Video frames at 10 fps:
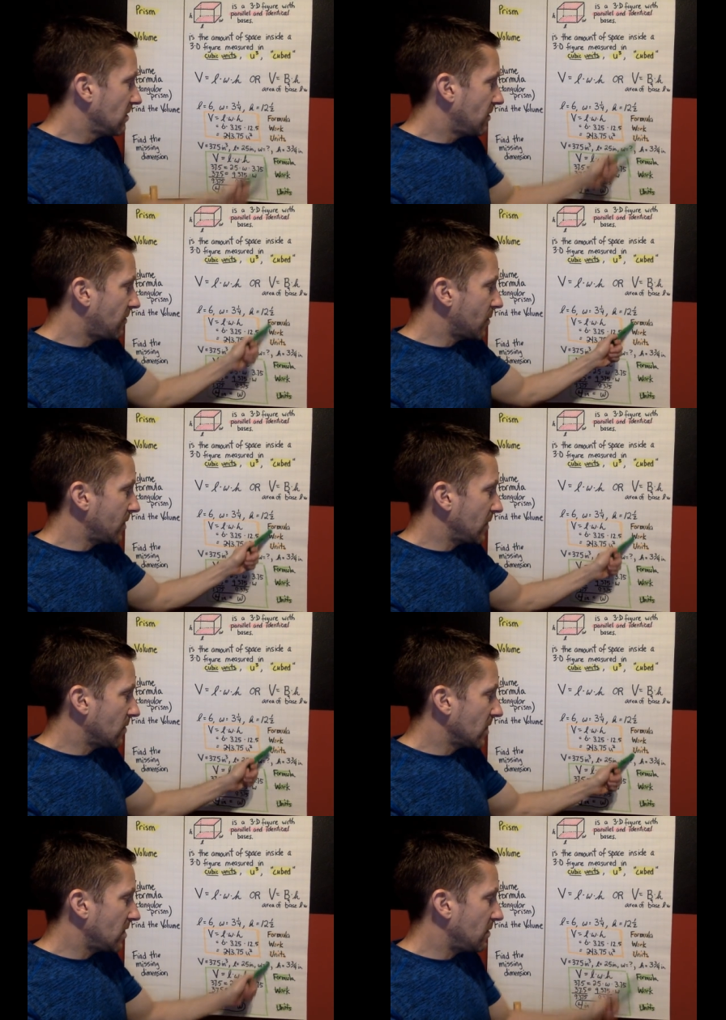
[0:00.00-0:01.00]
Formula
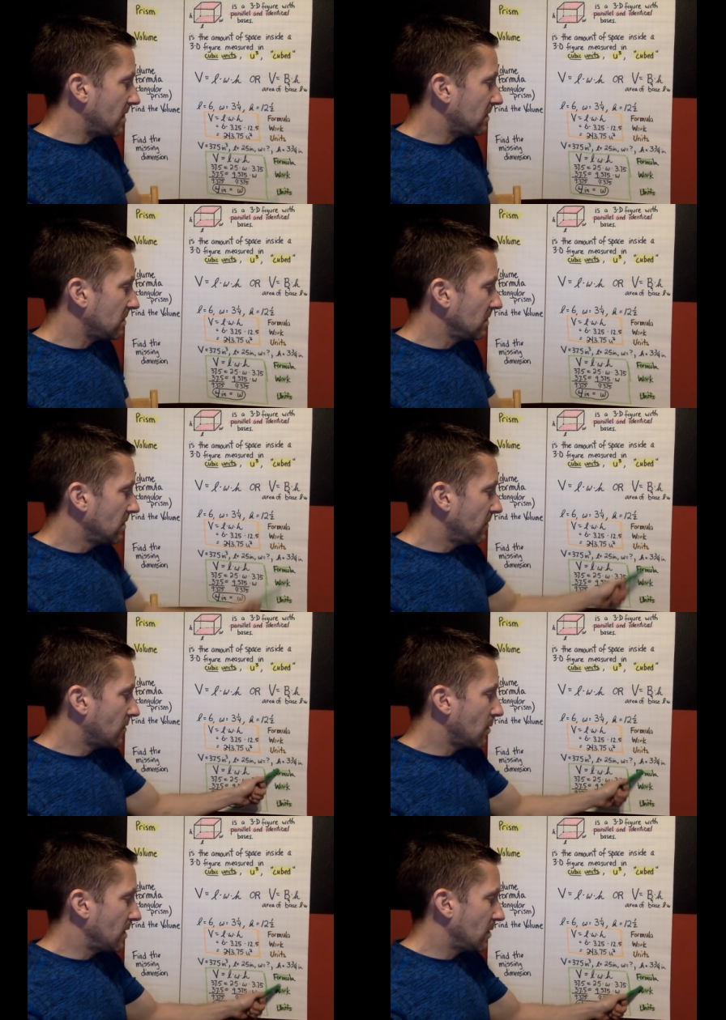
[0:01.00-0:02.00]
work units,
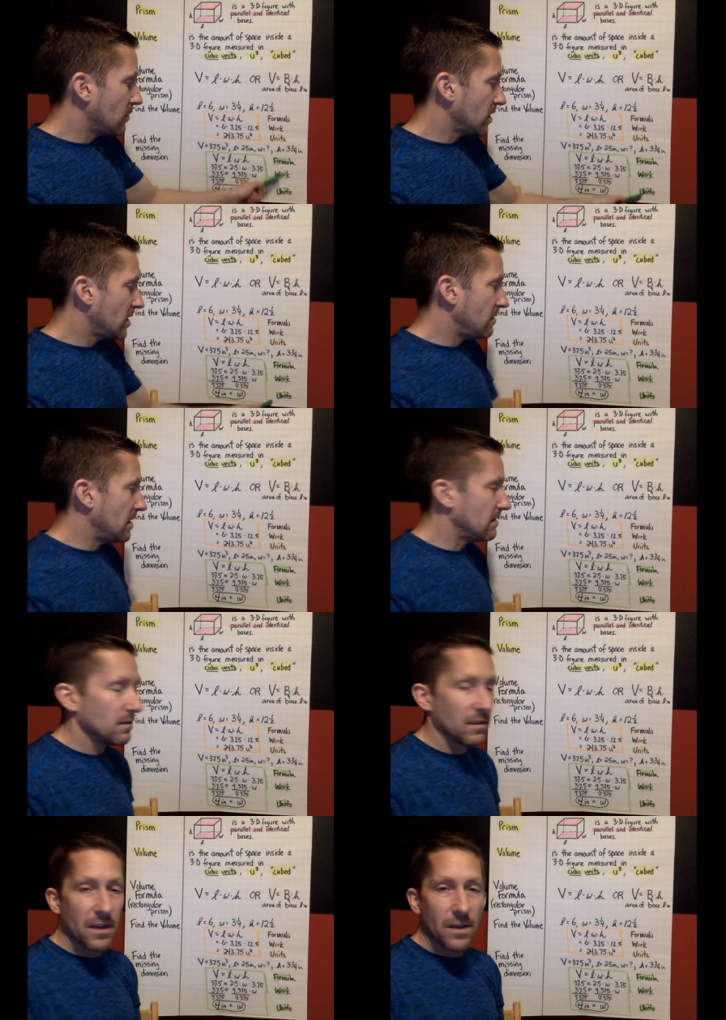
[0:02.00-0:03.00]
formula work
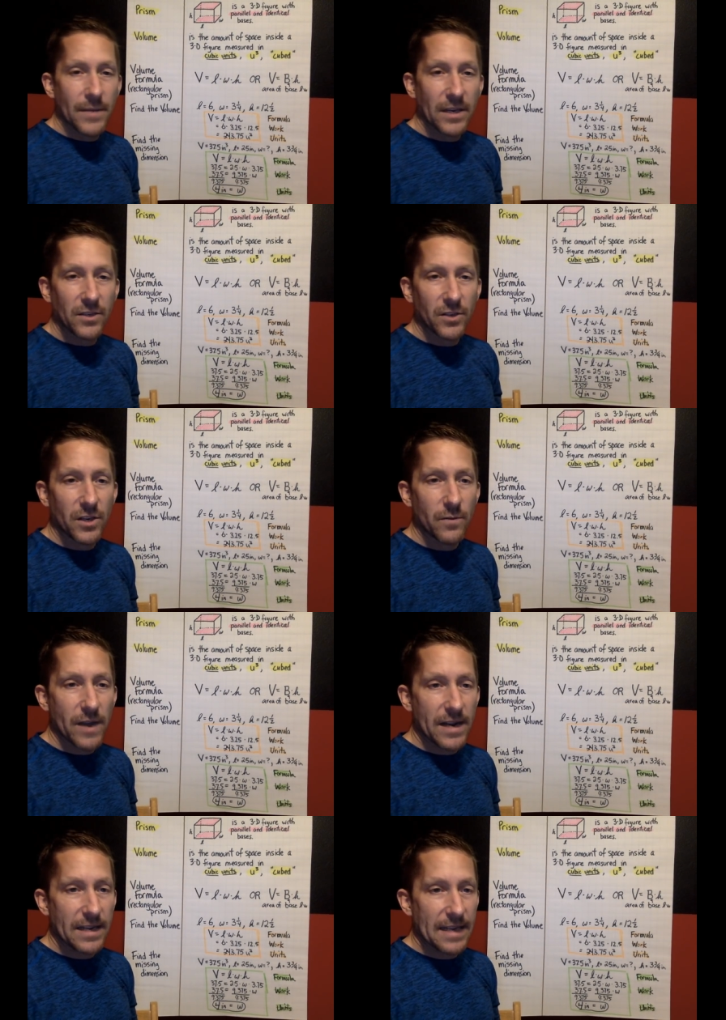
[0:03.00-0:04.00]
units. Make sure you're
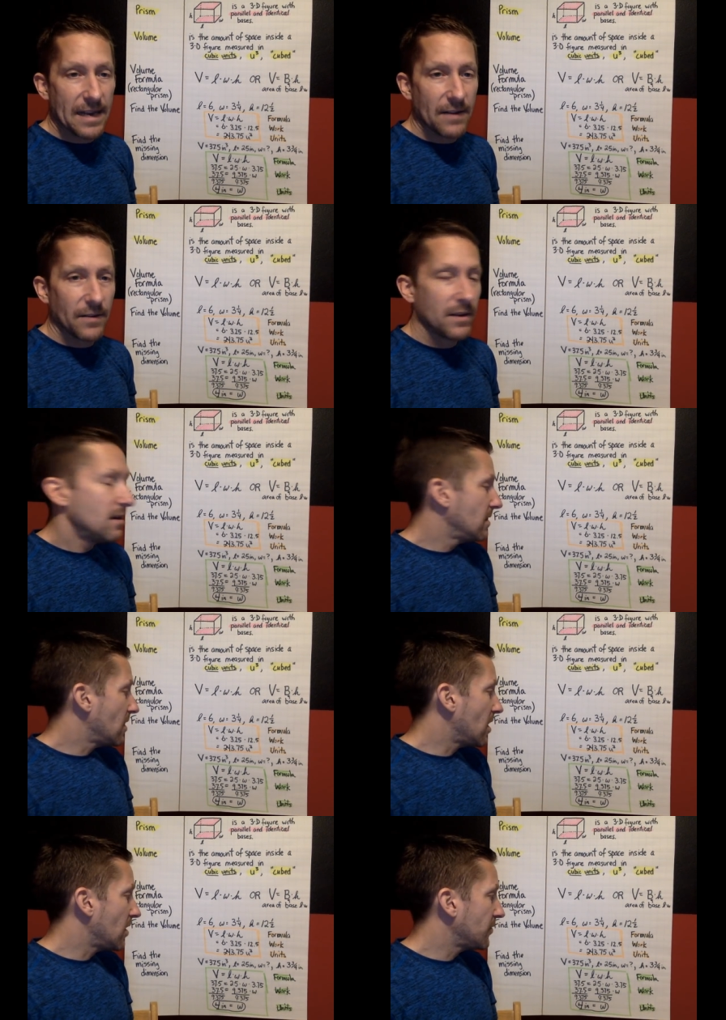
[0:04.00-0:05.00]
writing down
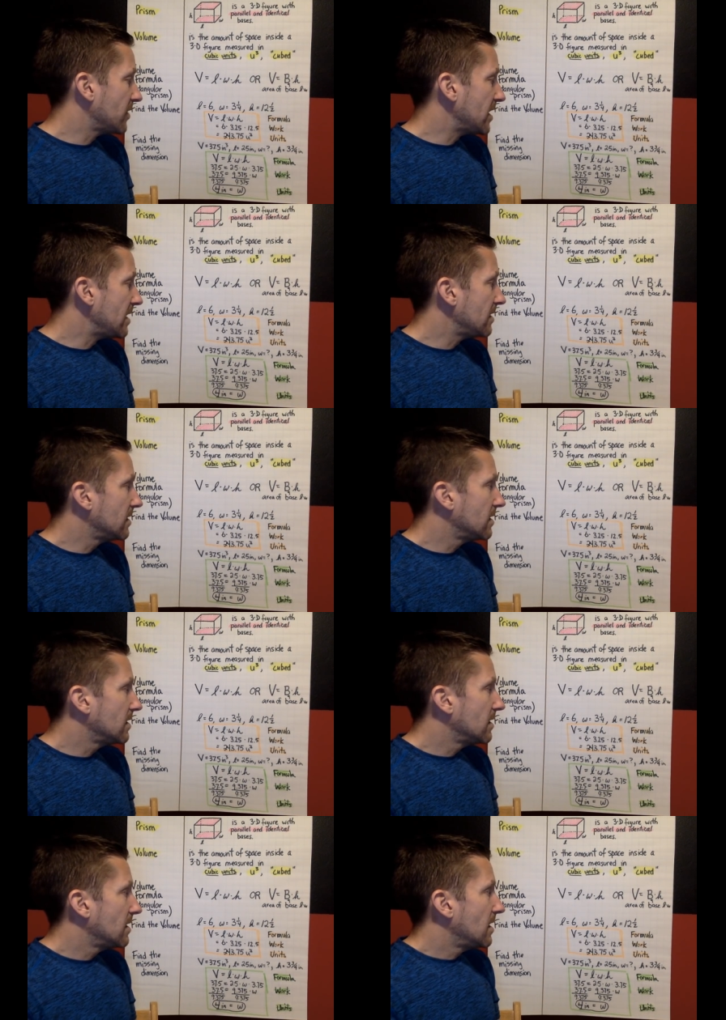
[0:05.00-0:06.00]
all three.
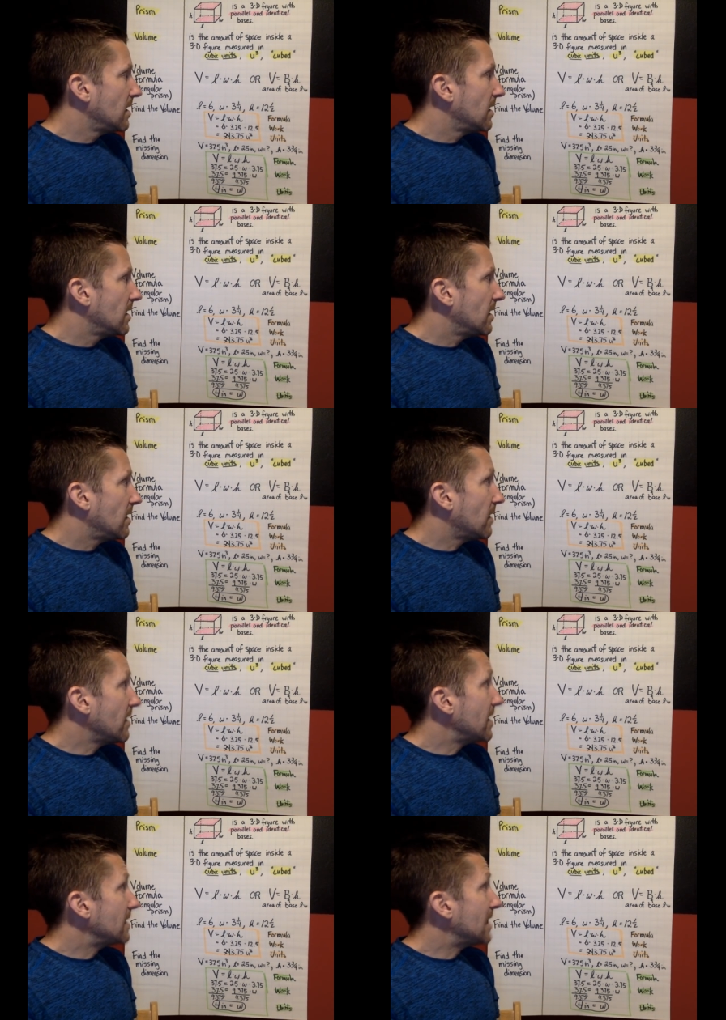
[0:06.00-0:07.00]
All
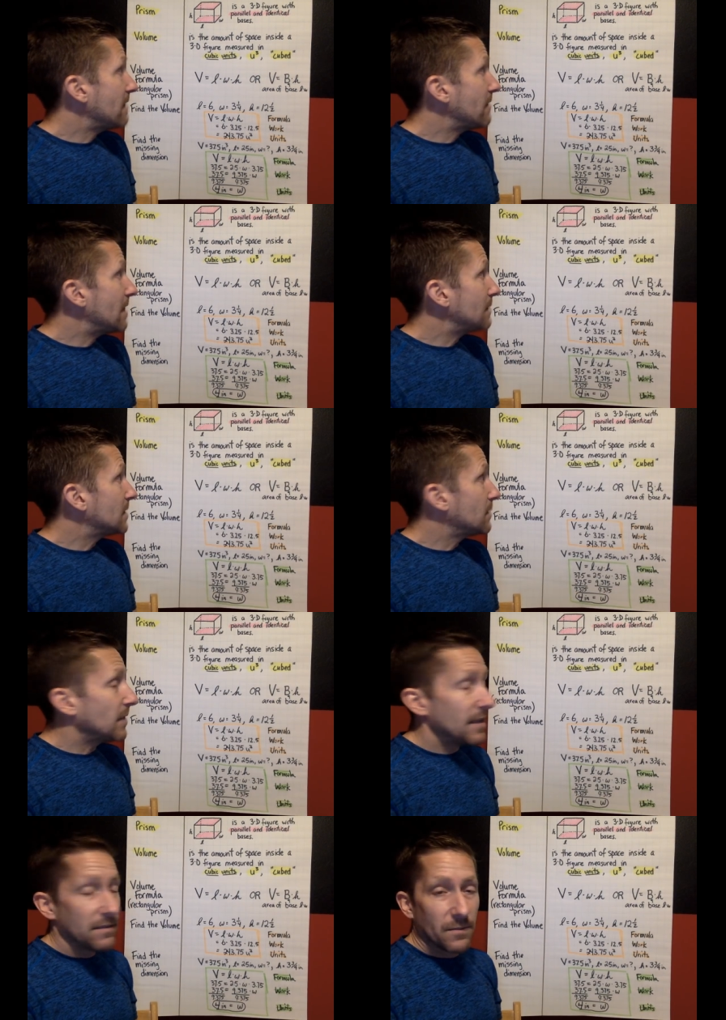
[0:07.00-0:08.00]
right, that wraps up
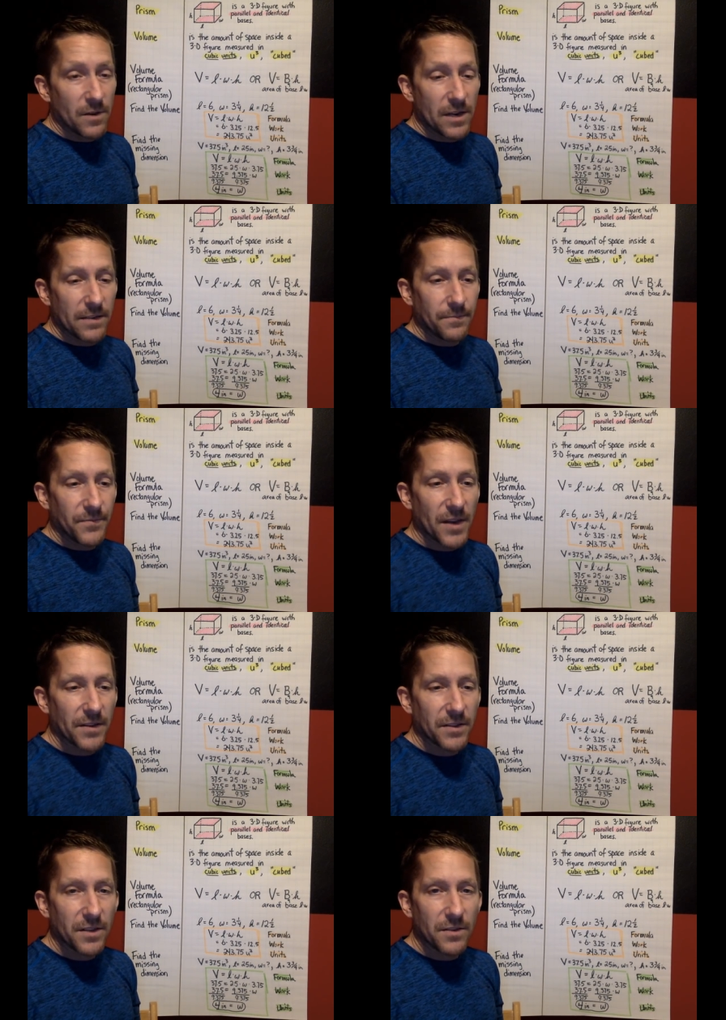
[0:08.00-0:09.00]
lesson one.
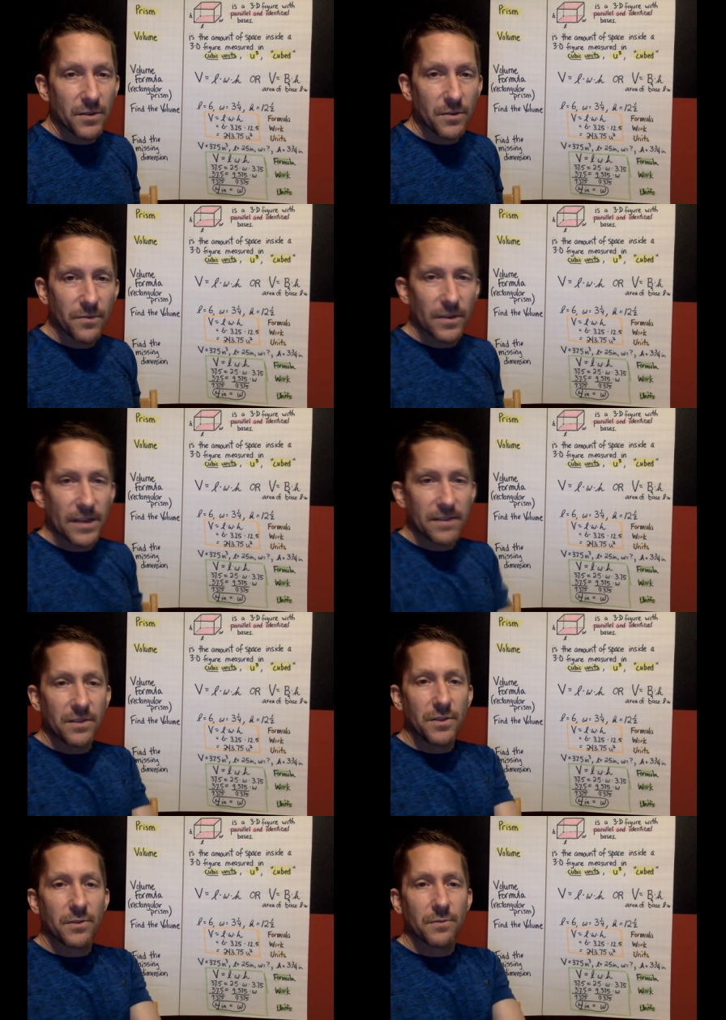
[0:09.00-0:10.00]
I'll see you soon for
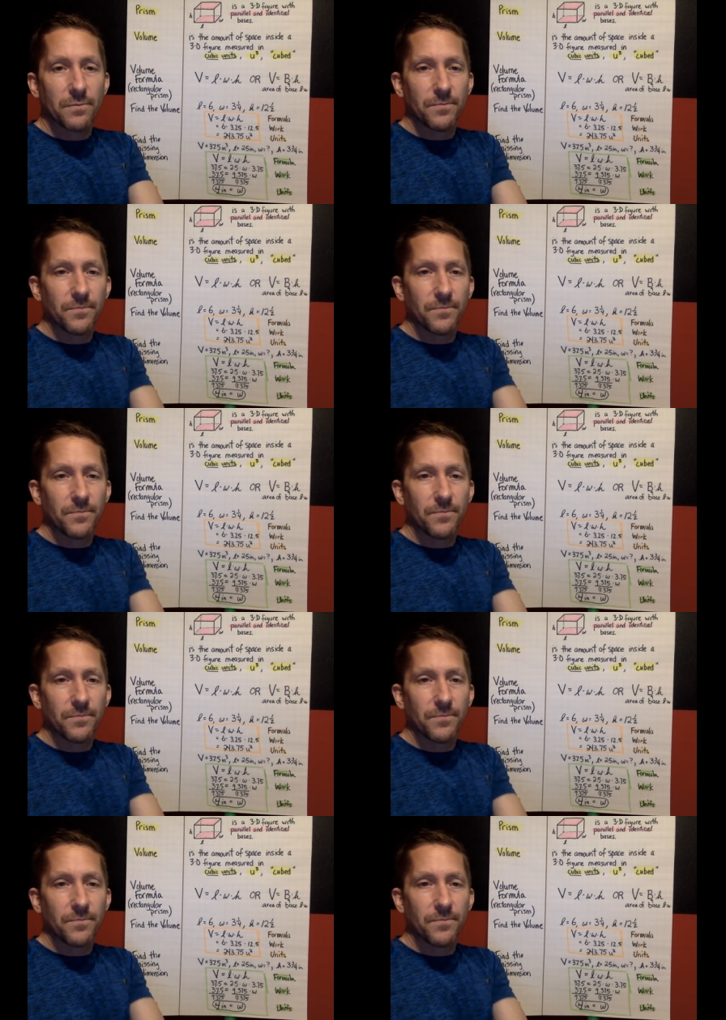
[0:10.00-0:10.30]
lesson two.